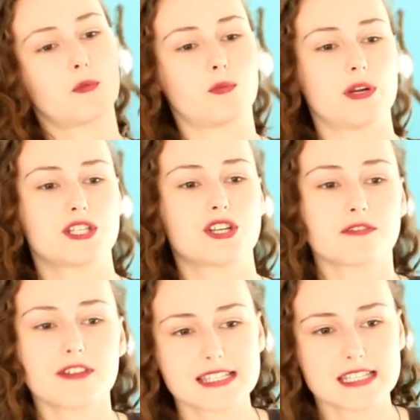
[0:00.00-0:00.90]
Which
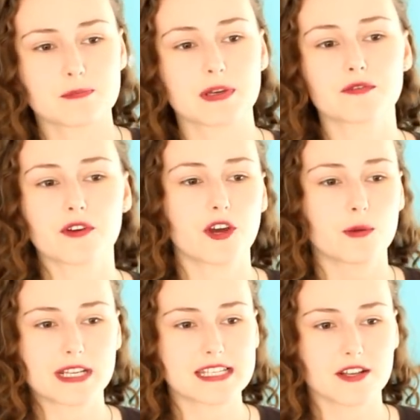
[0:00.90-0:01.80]
Hephaestus built for her,
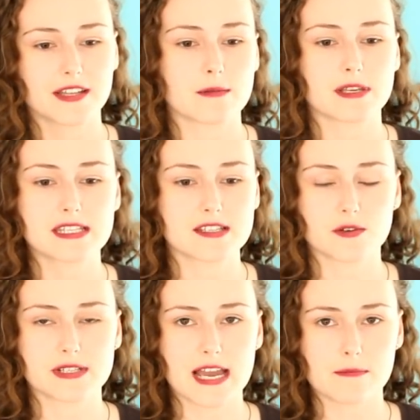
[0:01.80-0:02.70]
but he's not there because he's
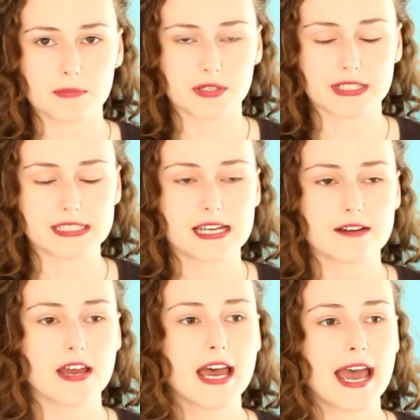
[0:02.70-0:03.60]
always out building stuff.